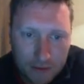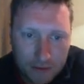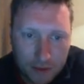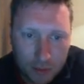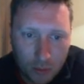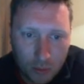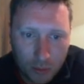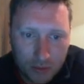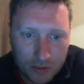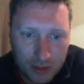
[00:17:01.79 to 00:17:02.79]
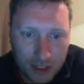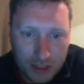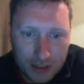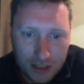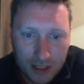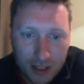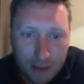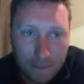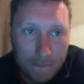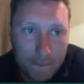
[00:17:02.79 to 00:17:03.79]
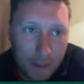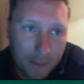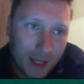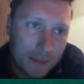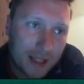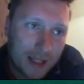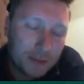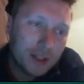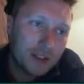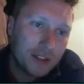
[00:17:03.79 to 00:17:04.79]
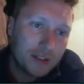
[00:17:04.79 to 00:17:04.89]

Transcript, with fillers: from what we've seen, but maybe it's because